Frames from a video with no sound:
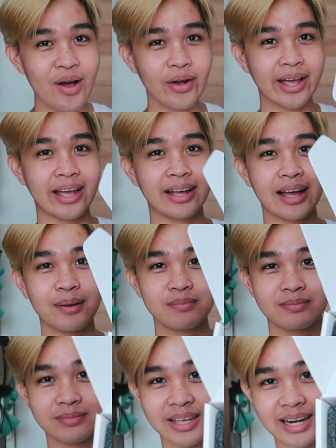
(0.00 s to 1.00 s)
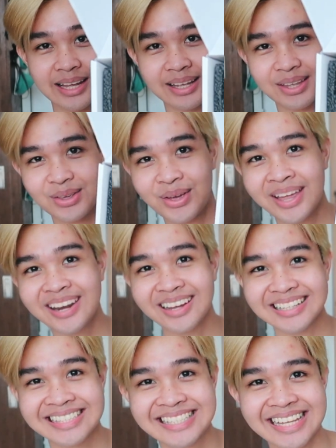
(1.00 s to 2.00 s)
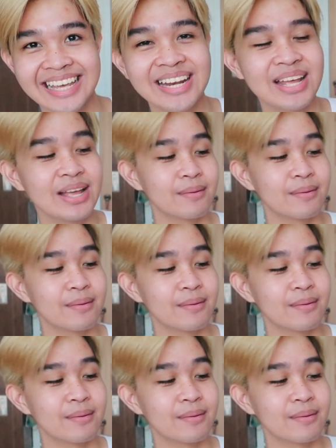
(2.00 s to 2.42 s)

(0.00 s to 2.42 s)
Okay, kidding, you cannot see it,